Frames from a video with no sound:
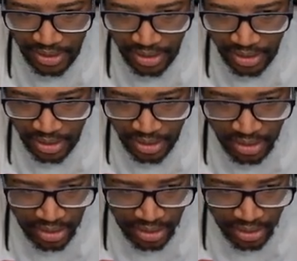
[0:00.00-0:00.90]

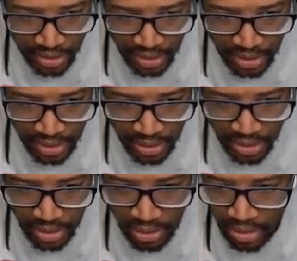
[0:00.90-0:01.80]

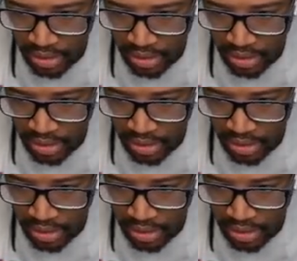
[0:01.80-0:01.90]
Nobody speaks.